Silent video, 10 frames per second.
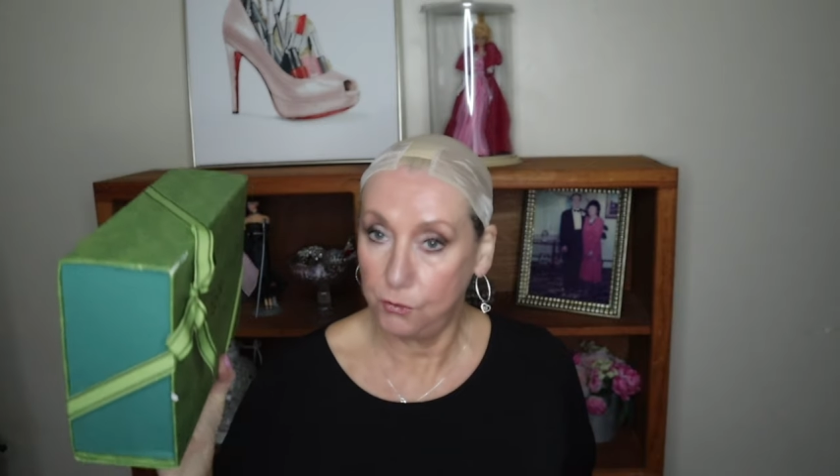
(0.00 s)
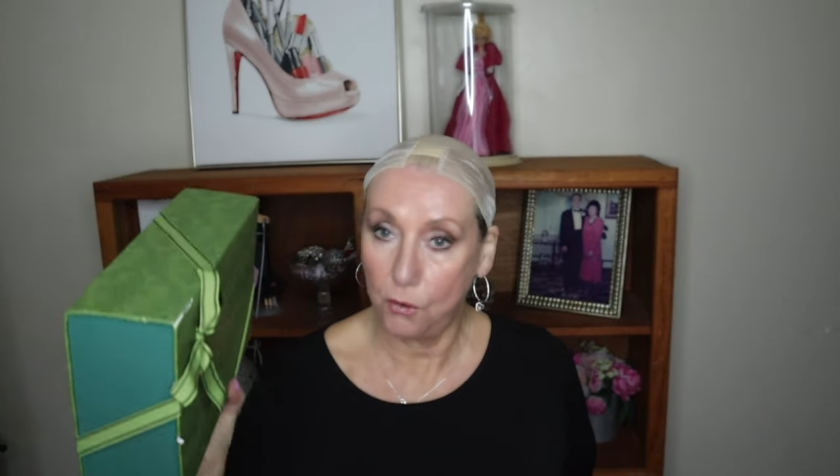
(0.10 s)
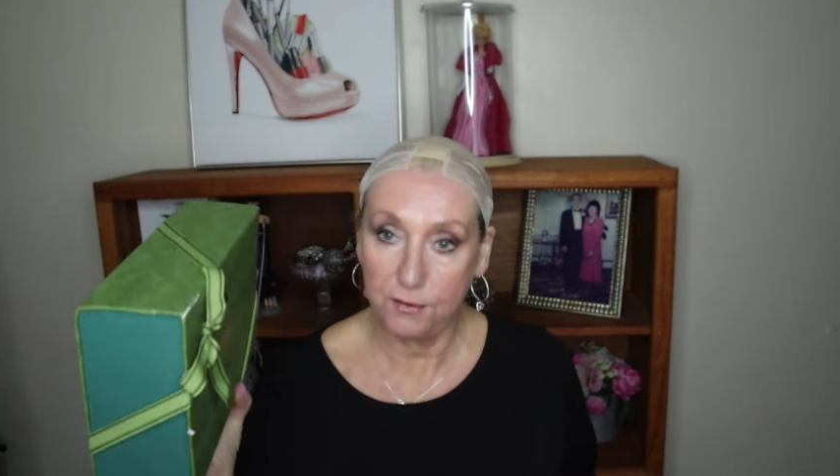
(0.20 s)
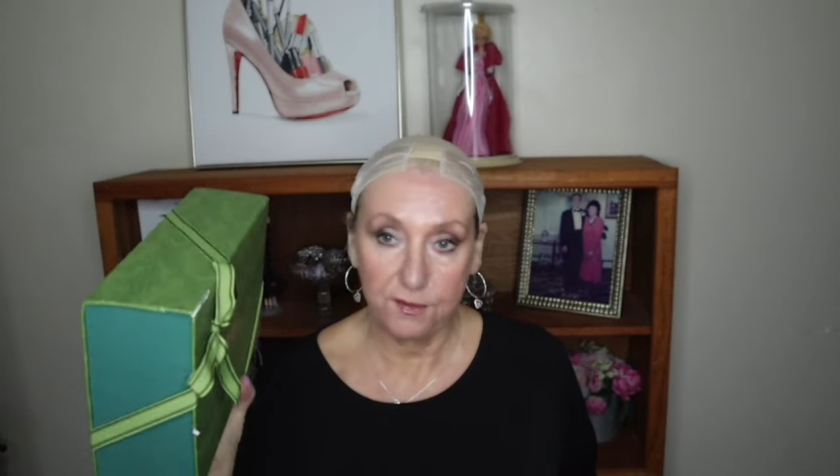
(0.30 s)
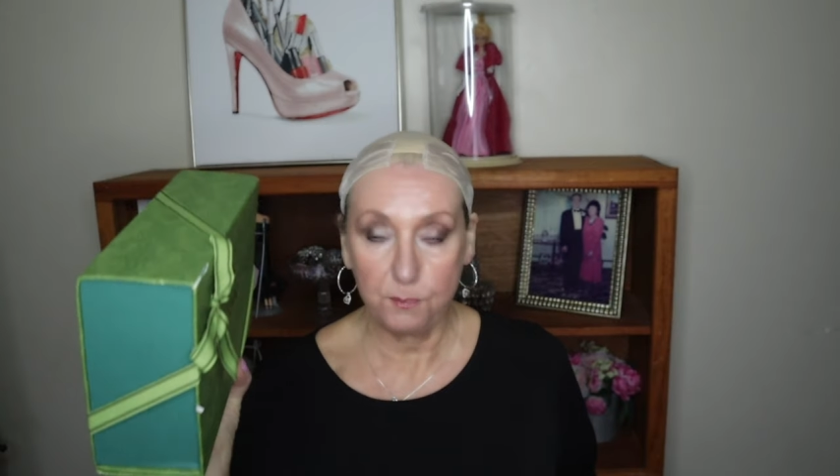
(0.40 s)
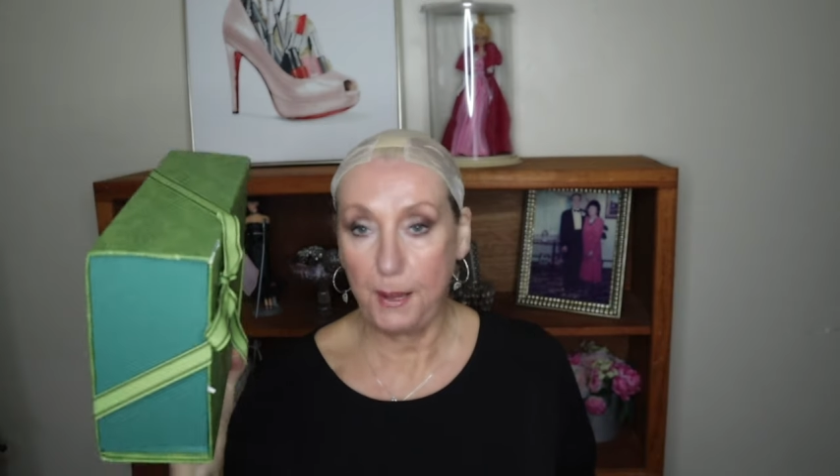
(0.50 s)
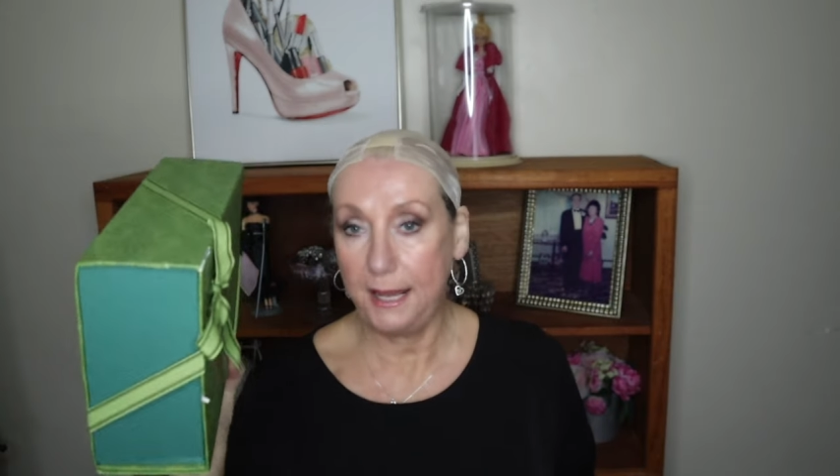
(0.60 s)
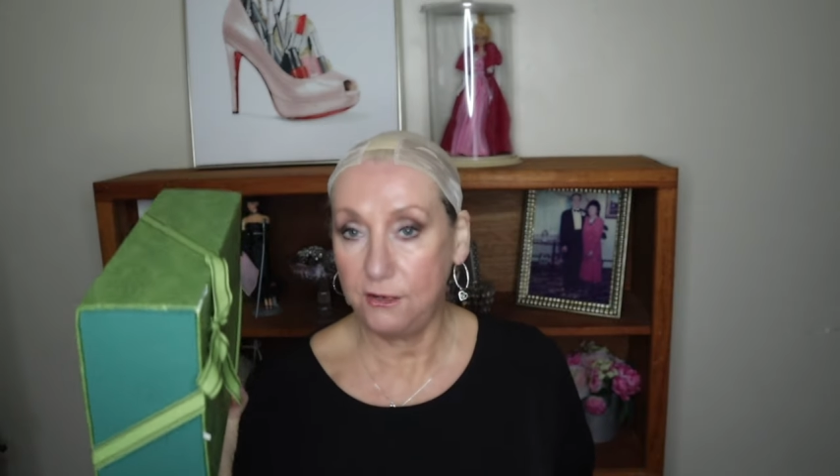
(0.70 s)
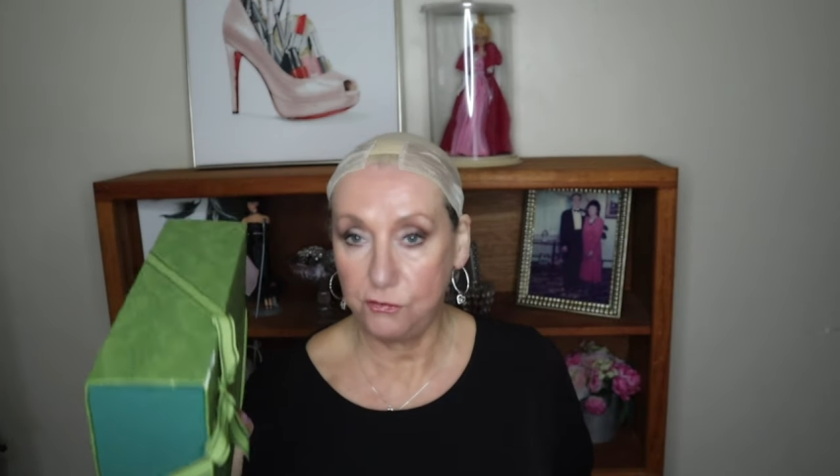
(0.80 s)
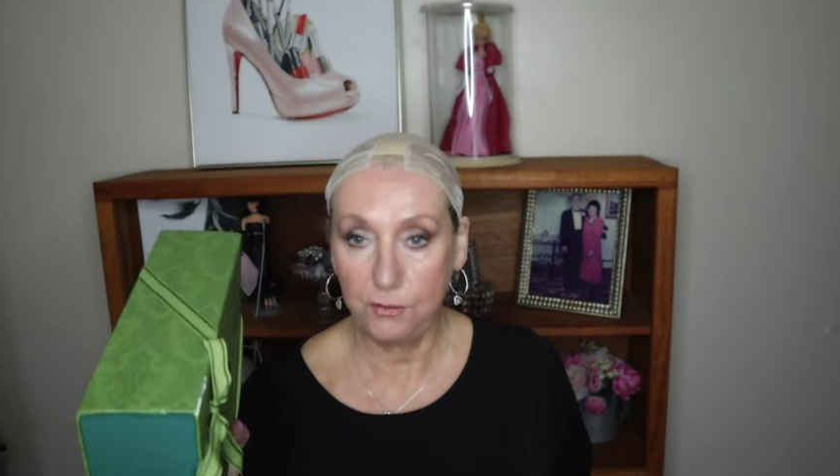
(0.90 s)
Go to this
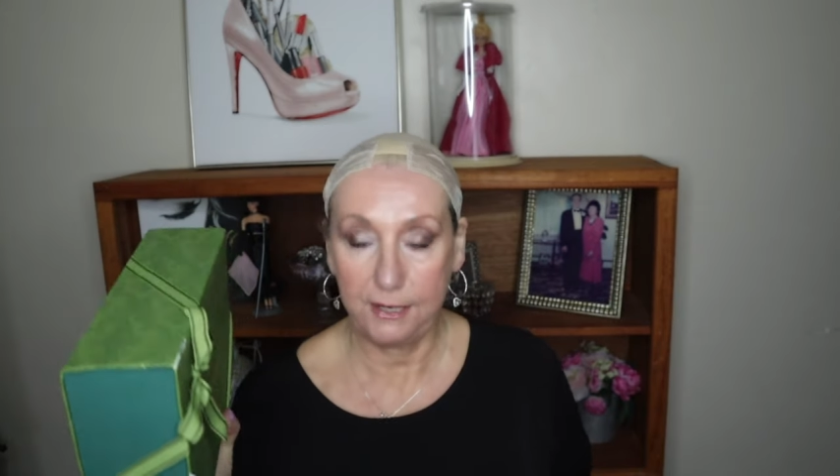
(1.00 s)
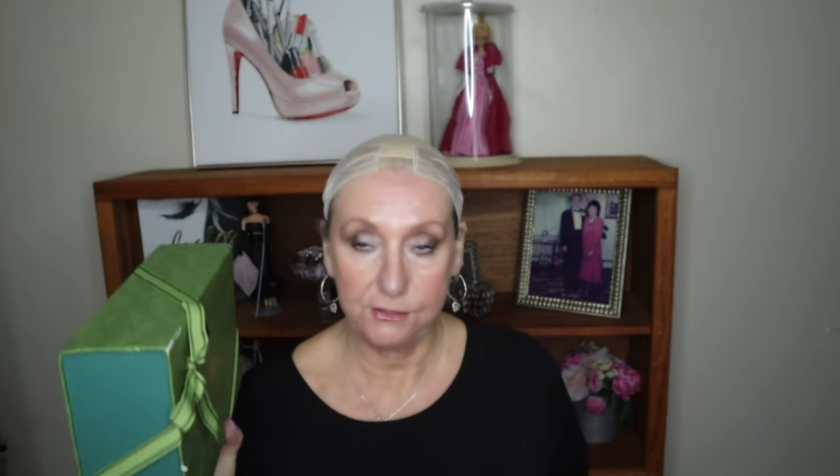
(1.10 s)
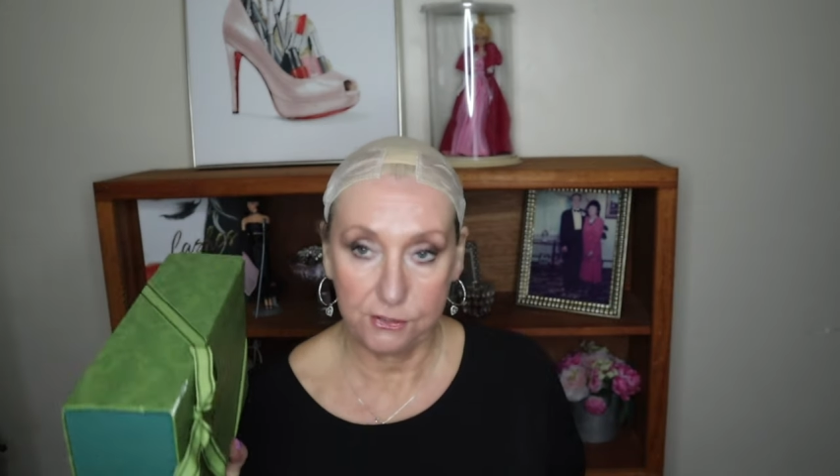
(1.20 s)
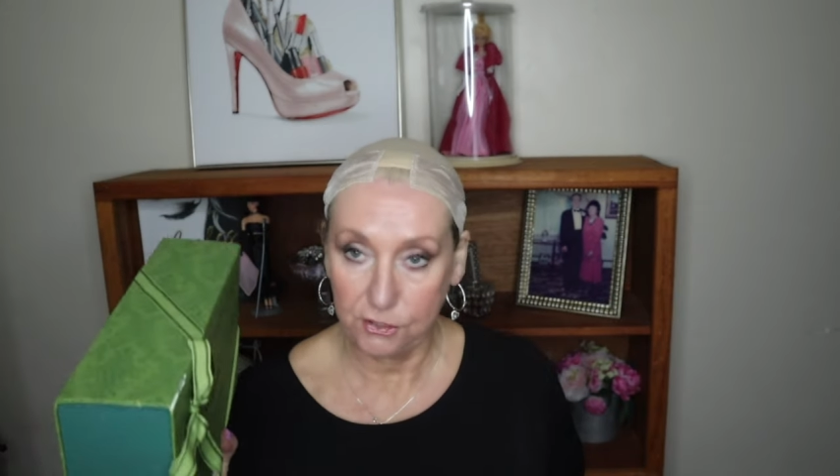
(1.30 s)
page, then,